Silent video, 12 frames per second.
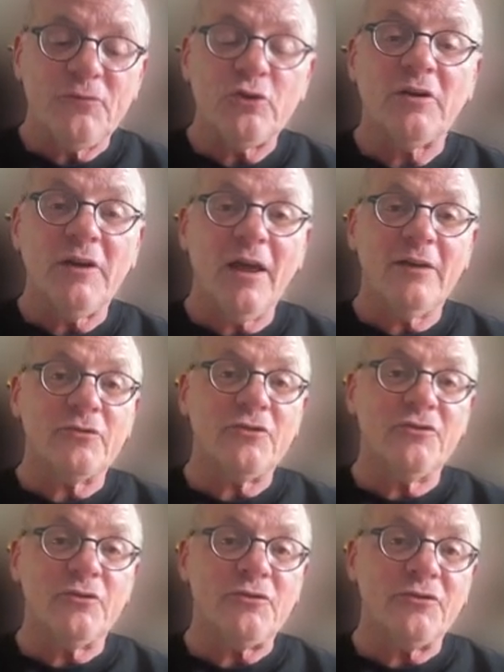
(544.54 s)
you can have with
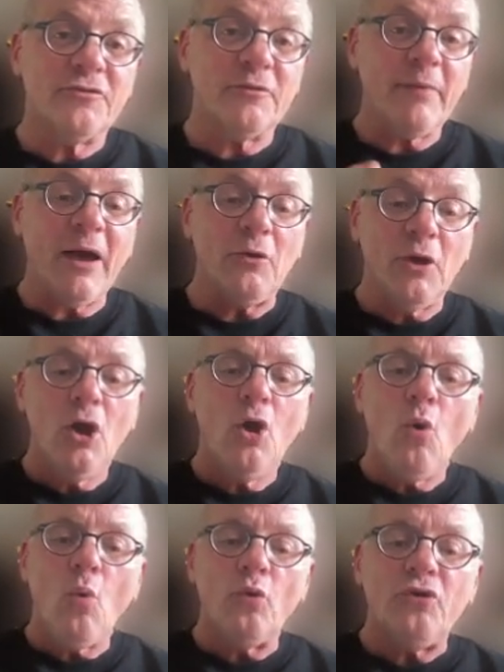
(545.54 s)
students about,
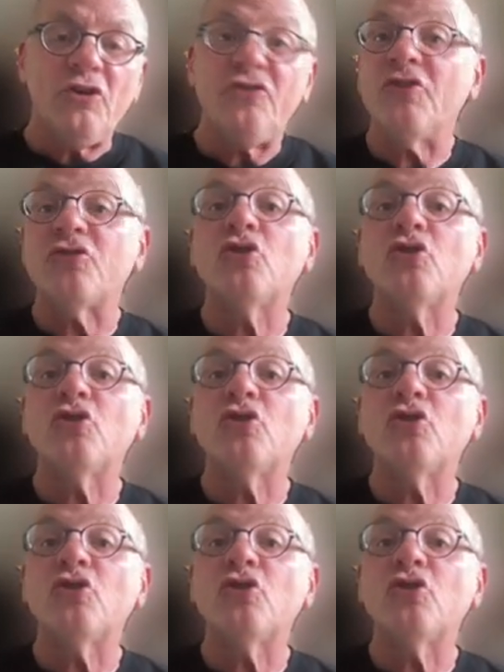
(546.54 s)
is this